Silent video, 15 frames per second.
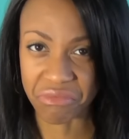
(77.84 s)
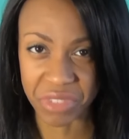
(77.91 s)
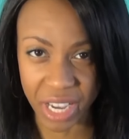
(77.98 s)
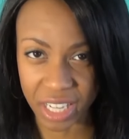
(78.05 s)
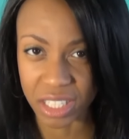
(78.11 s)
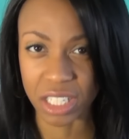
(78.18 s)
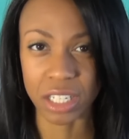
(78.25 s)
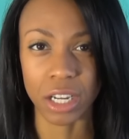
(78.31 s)

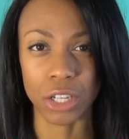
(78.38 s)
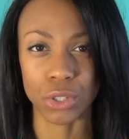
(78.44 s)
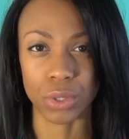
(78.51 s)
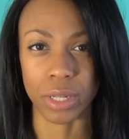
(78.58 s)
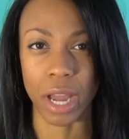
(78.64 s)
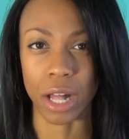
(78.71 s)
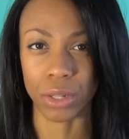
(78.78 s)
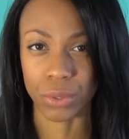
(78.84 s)

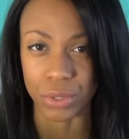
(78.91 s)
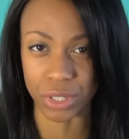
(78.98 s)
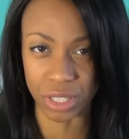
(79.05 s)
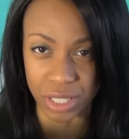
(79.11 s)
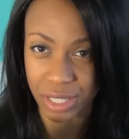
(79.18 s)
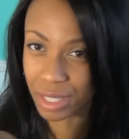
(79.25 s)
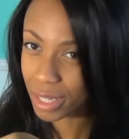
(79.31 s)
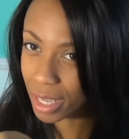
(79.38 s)
1900 calories. Just
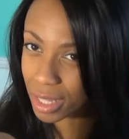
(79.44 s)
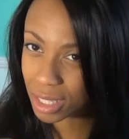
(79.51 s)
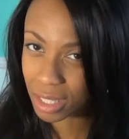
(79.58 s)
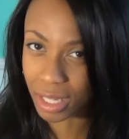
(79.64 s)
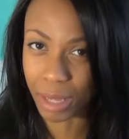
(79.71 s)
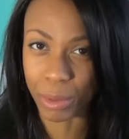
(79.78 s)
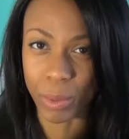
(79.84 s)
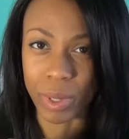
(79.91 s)
to stay the
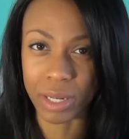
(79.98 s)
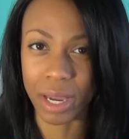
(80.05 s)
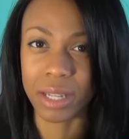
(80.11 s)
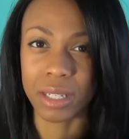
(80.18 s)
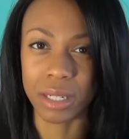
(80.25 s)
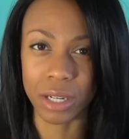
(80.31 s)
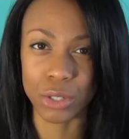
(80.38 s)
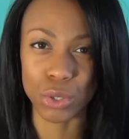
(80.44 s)
same, you eat
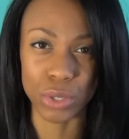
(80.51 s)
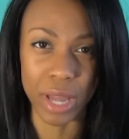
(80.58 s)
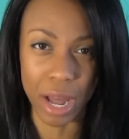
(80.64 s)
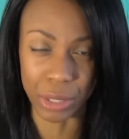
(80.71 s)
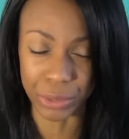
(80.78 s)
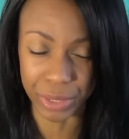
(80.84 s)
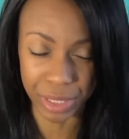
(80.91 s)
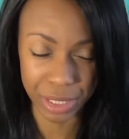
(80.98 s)
1900
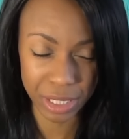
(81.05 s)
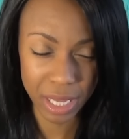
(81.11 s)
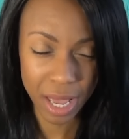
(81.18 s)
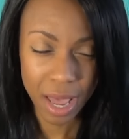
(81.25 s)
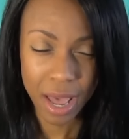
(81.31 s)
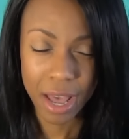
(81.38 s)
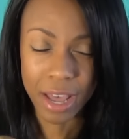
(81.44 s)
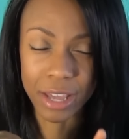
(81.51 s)
calories.
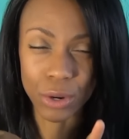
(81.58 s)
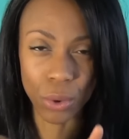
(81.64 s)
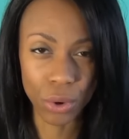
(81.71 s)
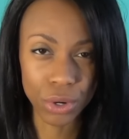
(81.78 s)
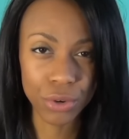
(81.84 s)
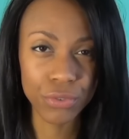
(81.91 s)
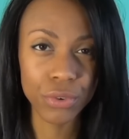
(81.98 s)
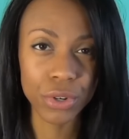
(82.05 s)
In
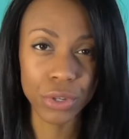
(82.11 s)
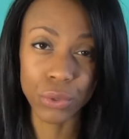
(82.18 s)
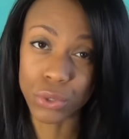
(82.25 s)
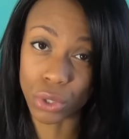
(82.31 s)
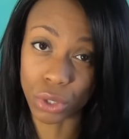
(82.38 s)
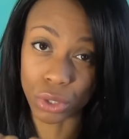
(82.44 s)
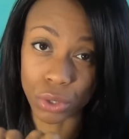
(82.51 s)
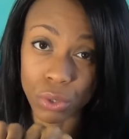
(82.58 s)
order for you
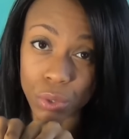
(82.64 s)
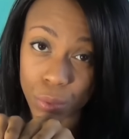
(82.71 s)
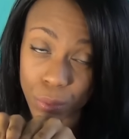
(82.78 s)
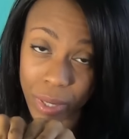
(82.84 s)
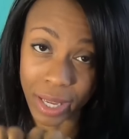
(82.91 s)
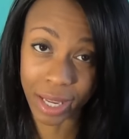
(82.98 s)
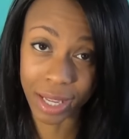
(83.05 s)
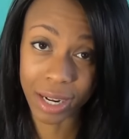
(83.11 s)
to lose
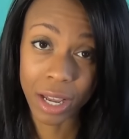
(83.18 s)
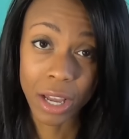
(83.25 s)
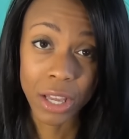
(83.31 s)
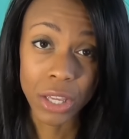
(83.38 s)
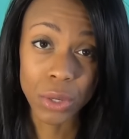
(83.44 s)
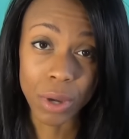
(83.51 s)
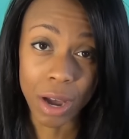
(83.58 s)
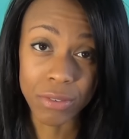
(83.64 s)
weight,
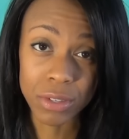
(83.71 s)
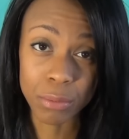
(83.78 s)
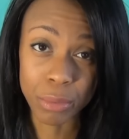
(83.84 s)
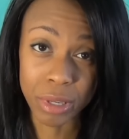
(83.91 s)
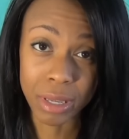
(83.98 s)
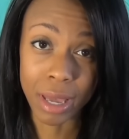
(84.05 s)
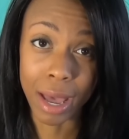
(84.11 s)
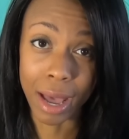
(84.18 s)
you have to
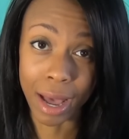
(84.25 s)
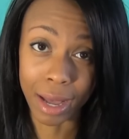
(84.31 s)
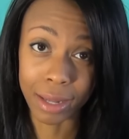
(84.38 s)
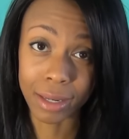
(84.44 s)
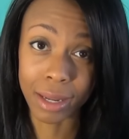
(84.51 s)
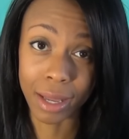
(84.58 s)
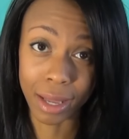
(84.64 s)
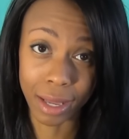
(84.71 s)
be
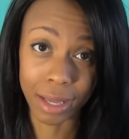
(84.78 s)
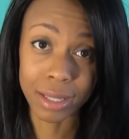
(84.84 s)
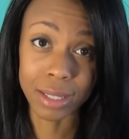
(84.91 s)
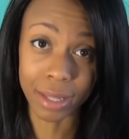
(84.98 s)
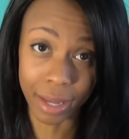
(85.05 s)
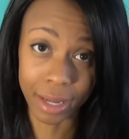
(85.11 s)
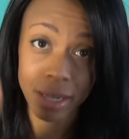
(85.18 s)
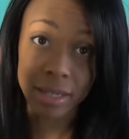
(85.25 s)
at a
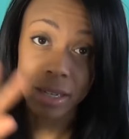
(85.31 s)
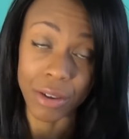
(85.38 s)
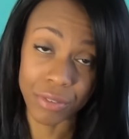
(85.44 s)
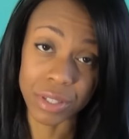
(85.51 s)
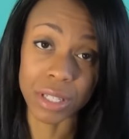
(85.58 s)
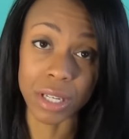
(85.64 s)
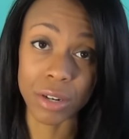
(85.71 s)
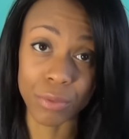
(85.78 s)
slight
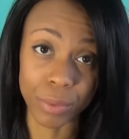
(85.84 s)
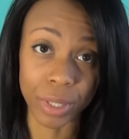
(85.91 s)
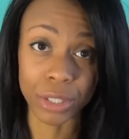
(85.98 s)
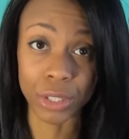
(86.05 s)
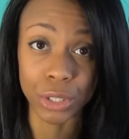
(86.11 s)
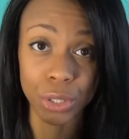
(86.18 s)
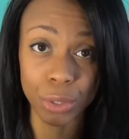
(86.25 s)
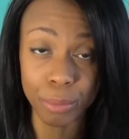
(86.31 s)
deficit of
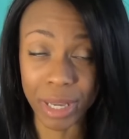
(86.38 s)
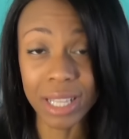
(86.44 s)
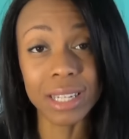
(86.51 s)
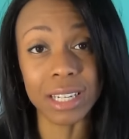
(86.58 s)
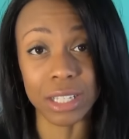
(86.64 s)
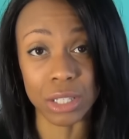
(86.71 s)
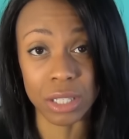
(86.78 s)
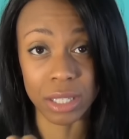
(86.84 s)
what your
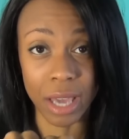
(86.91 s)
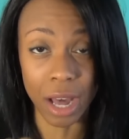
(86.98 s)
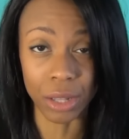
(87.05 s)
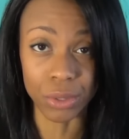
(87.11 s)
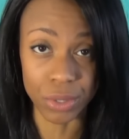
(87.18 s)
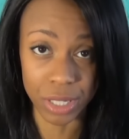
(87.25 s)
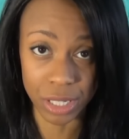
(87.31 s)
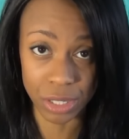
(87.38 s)
maintenance
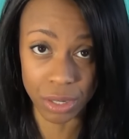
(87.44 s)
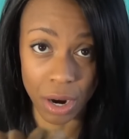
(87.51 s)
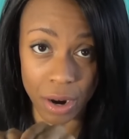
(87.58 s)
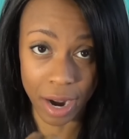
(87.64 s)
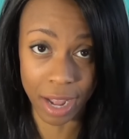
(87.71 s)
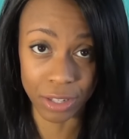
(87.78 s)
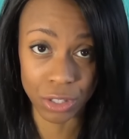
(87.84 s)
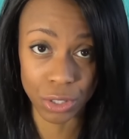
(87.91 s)
calories are
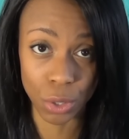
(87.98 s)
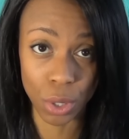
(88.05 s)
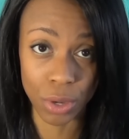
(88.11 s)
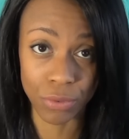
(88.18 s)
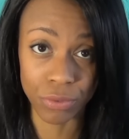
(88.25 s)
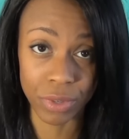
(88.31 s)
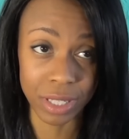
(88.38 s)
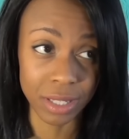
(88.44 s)
at. So
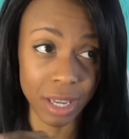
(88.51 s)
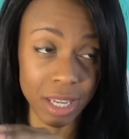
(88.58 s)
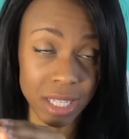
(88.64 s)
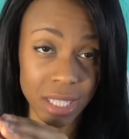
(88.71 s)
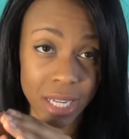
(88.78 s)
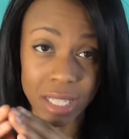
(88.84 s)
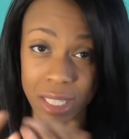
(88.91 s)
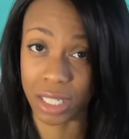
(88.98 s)
if it
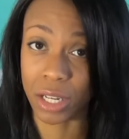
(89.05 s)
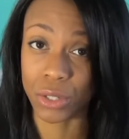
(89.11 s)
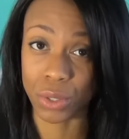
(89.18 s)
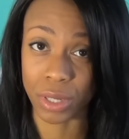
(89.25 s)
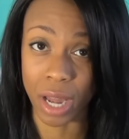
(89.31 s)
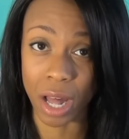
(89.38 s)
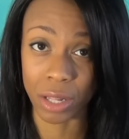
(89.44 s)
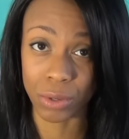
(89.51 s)
takes
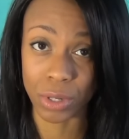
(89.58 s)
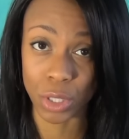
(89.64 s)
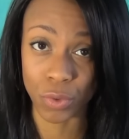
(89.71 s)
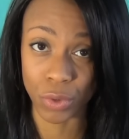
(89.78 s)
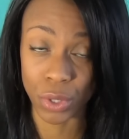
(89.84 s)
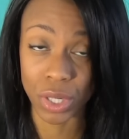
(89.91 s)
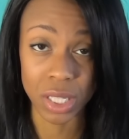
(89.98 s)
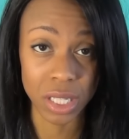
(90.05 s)
1900 calories
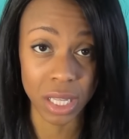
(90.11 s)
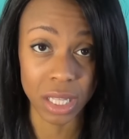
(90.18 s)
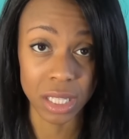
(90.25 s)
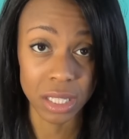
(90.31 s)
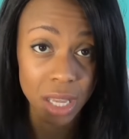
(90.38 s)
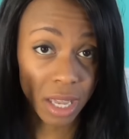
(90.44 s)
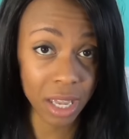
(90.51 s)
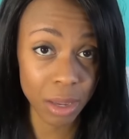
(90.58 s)
for you to stay the
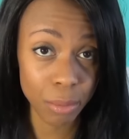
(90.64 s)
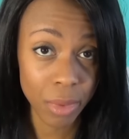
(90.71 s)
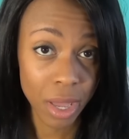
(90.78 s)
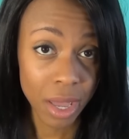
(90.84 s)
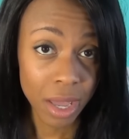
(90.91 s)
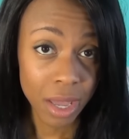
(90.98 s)
same,